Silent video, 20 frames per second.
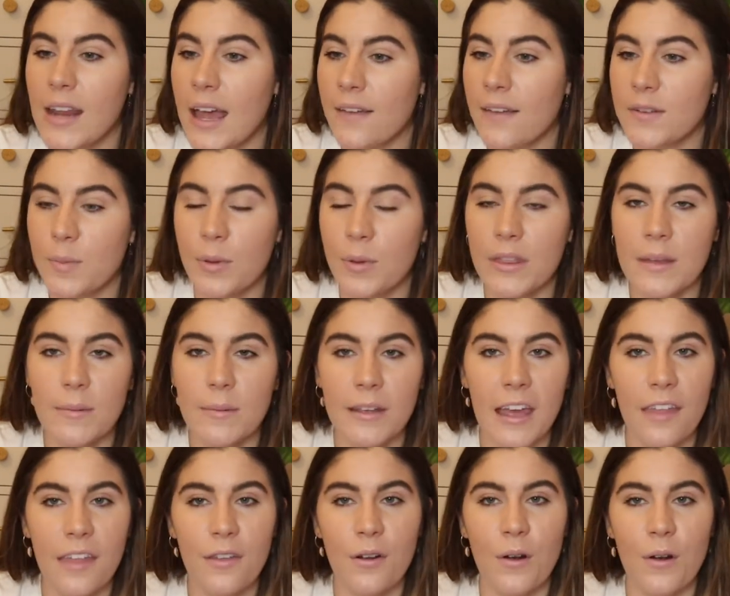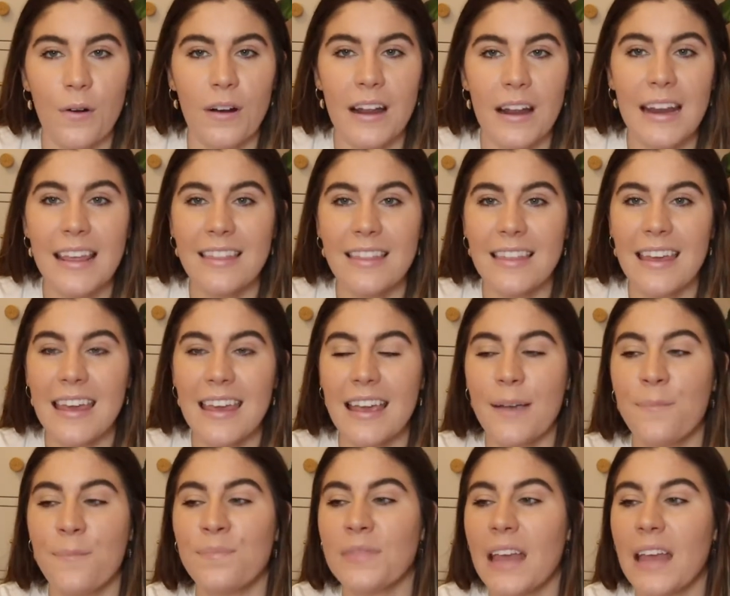have to put them together or anything.